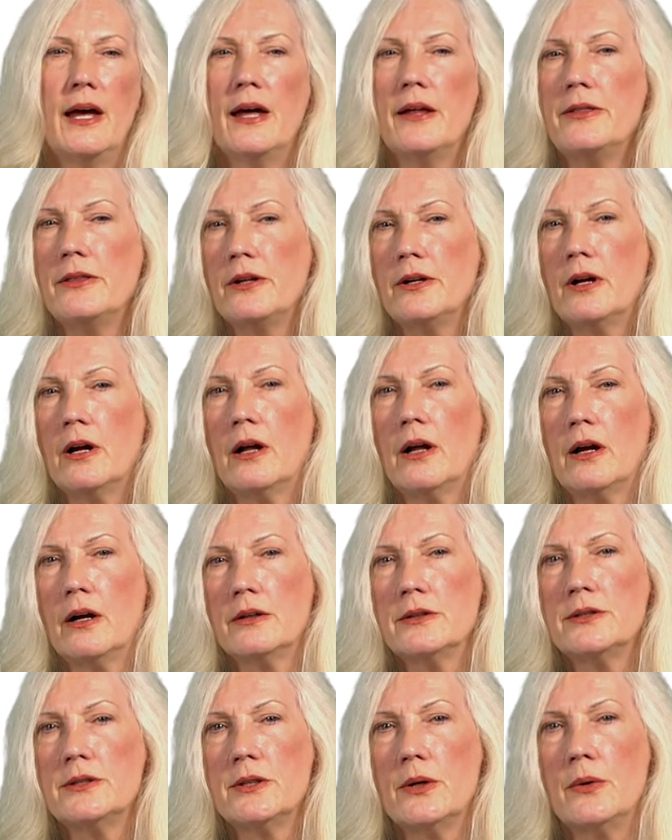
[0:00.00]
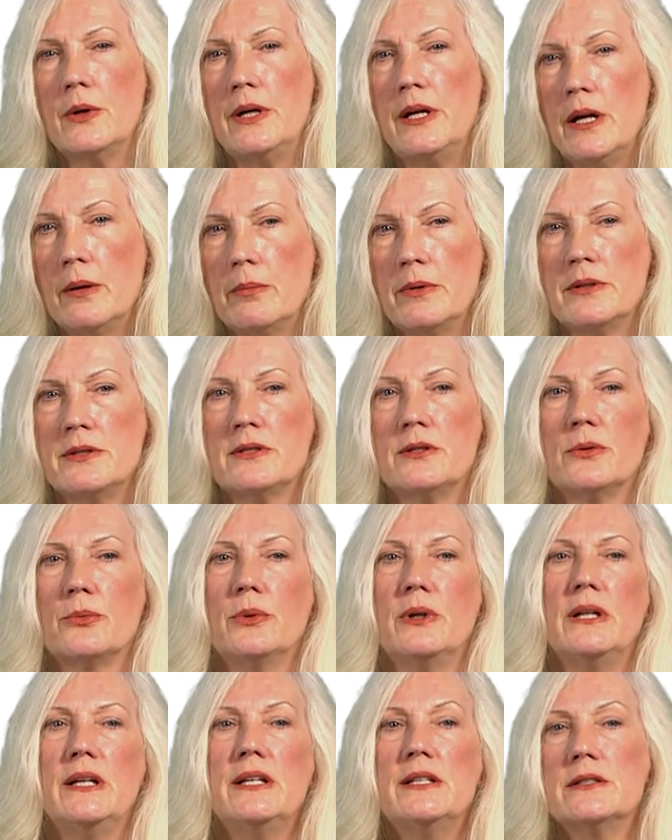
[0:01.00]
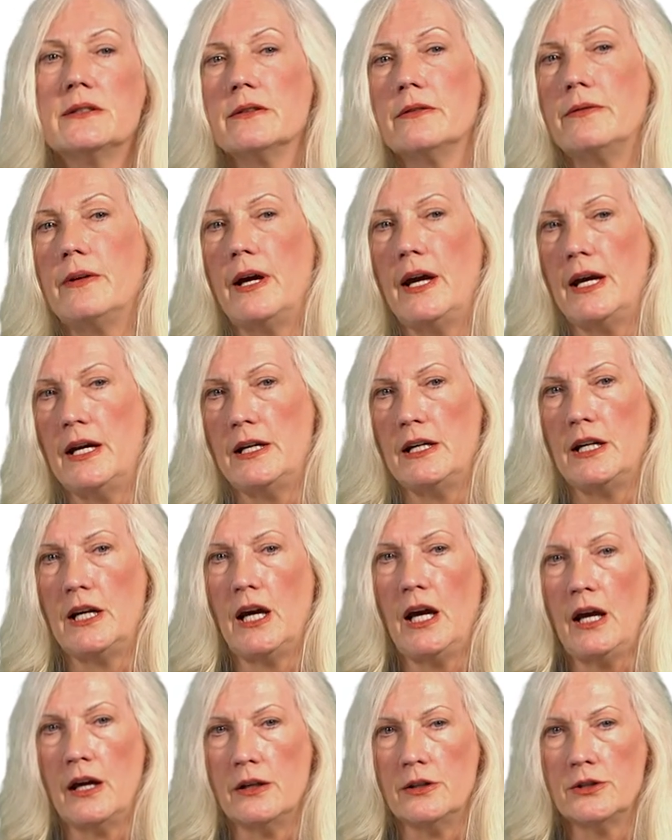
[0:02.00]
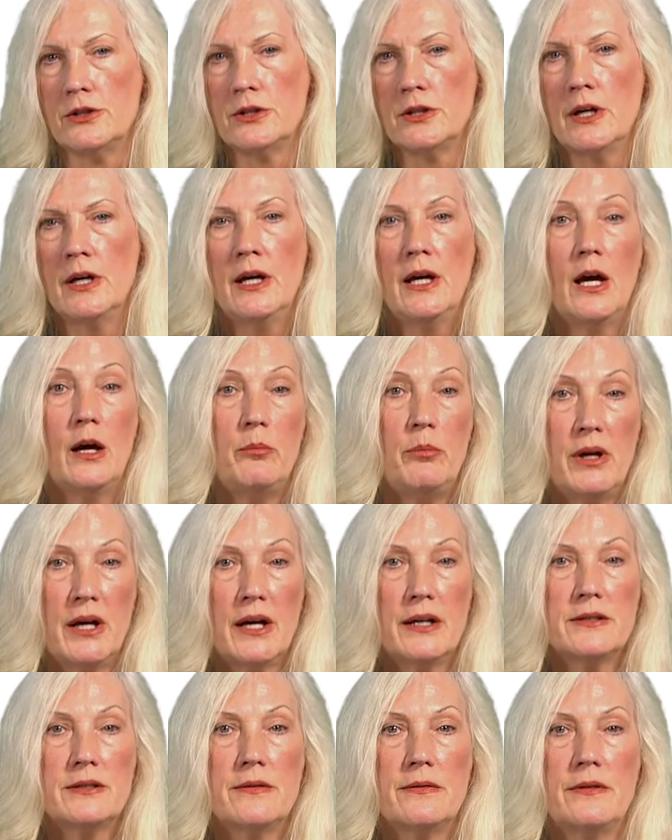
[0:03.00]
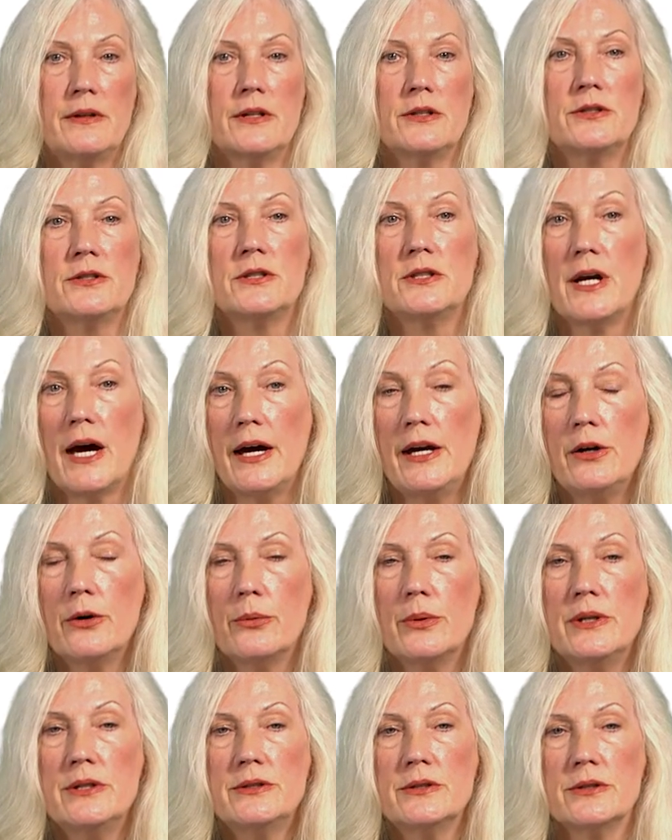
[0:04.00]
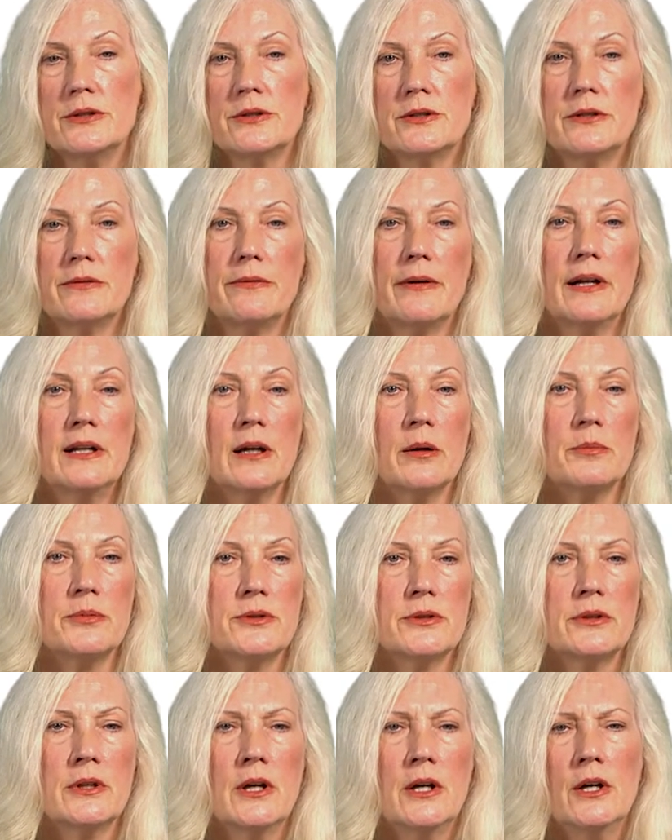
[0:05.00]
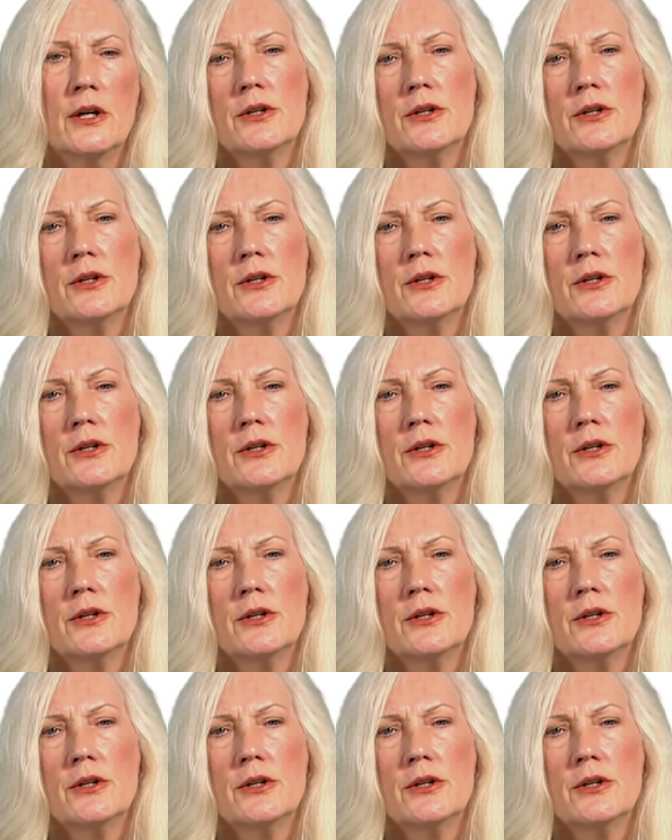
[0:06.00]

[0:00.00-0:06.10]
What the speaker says: Ethanol also inhibits the release of ADH, and because of this, diuresis develops,